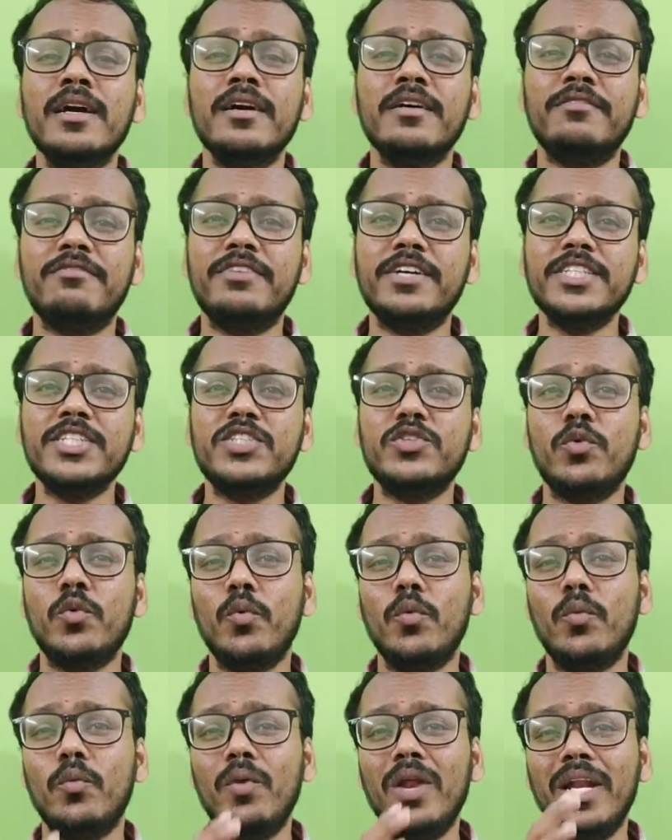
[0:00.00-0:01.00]
First
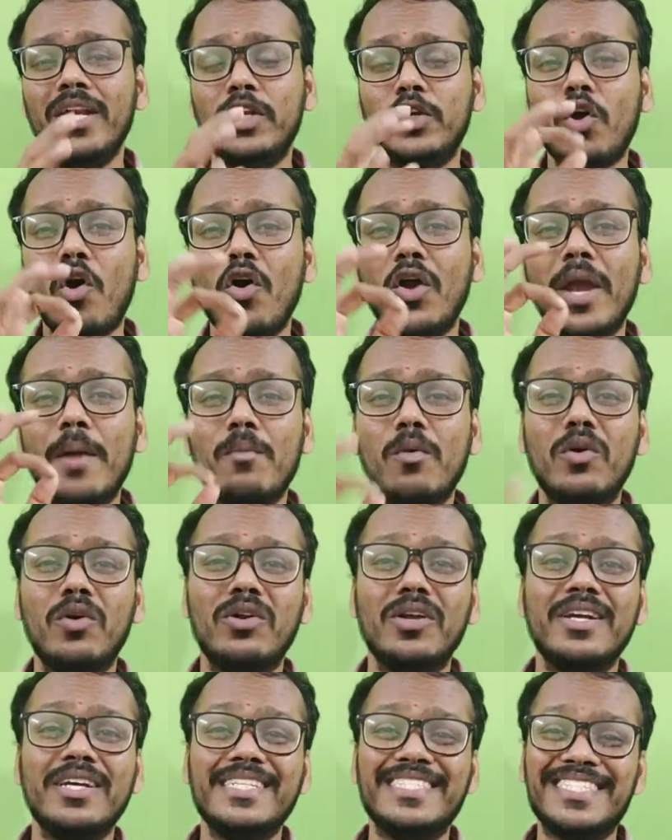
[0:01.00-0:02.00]
we'll talk about
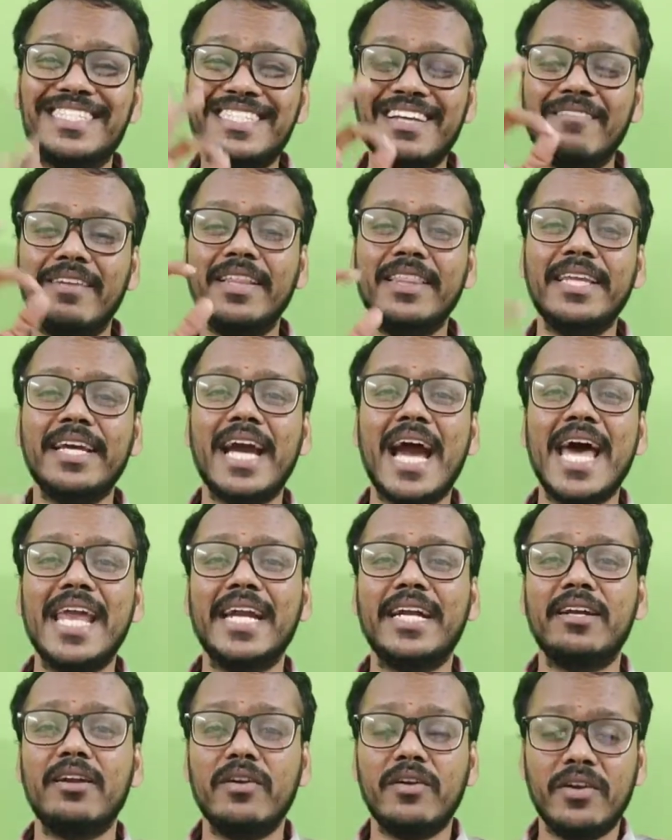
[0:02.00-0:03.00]
seventh
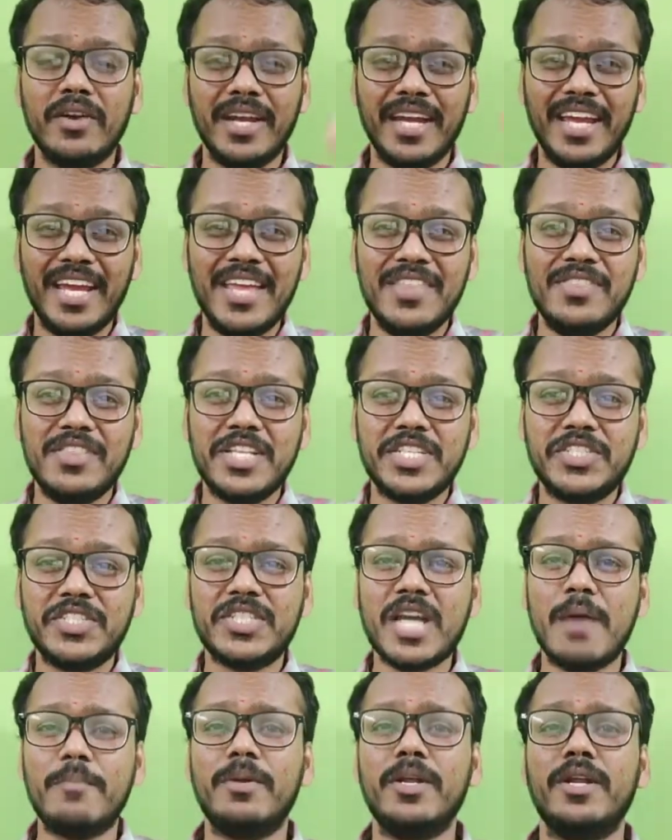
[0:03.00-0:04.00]
character in this
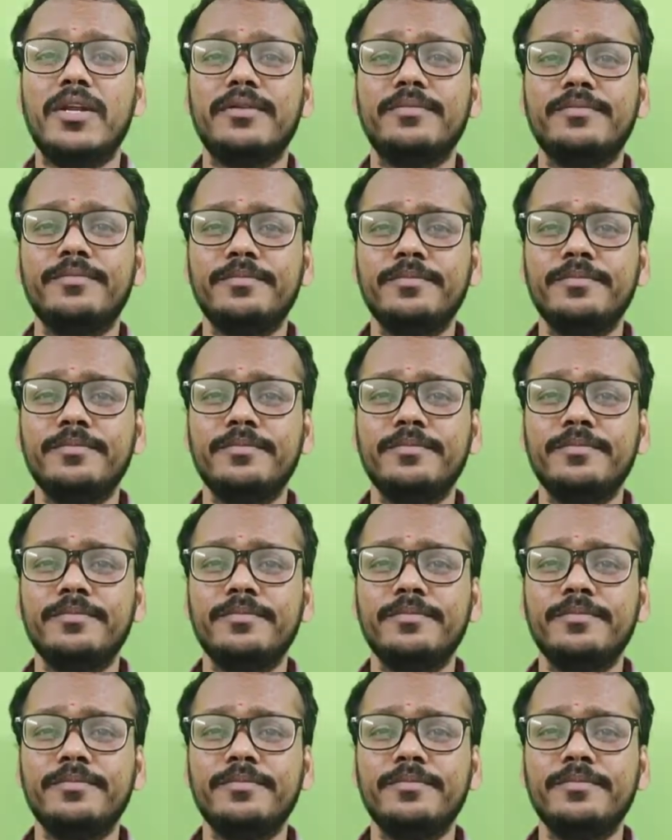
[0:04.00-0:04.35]
chapter.